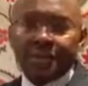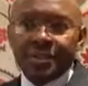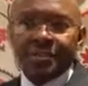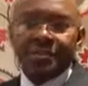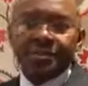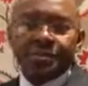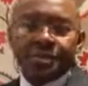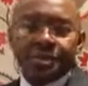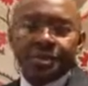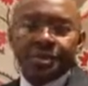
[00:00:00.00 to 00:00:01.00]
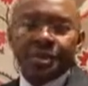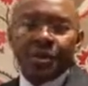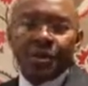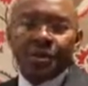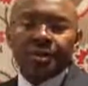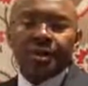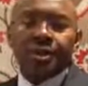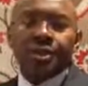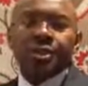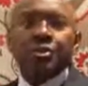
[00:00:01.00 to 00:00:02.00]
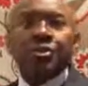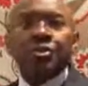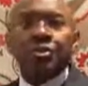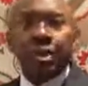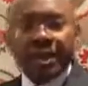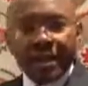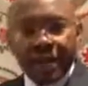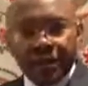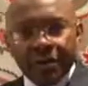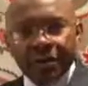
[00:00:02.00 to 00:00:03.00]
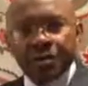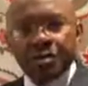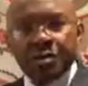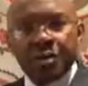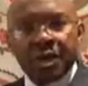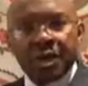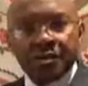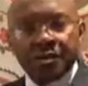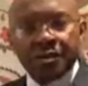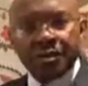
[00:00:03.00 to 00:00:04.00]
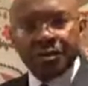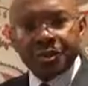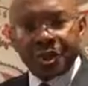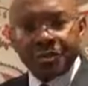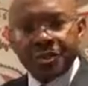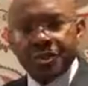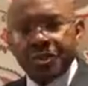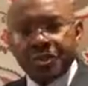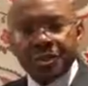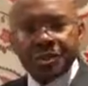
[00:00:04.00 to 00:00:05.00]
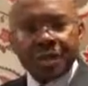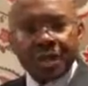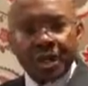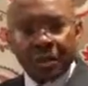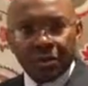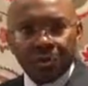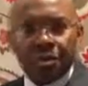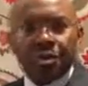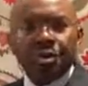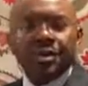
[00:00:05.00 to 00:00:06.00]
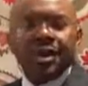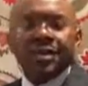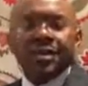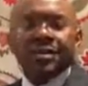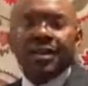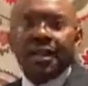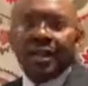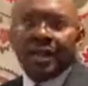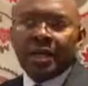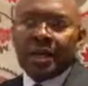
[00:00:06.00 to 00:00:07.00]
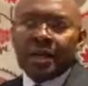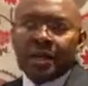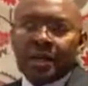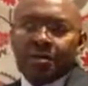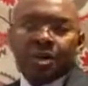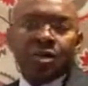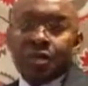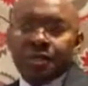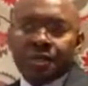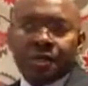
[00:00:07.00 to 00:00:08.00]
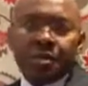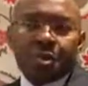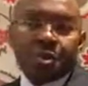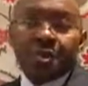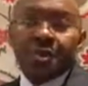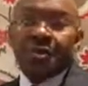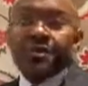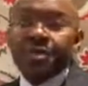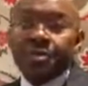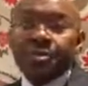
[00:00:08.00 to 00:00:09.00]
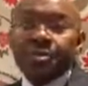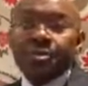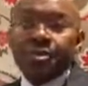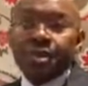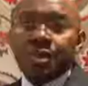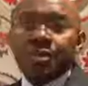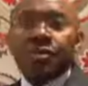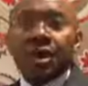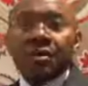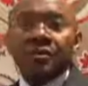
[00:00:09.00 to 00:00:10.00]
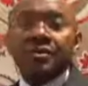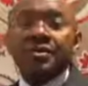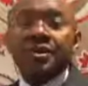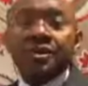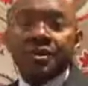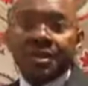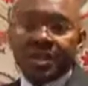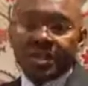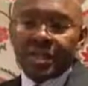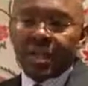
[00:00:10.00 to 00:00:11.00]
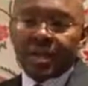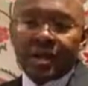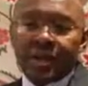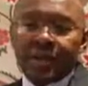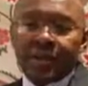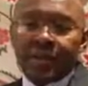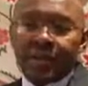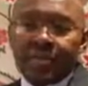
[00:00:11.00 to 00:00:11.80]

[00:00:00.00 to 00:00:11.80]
in different regions in the world to encourage more countries to submit to this global monitoring. And because the monitoring seems to be one of the things that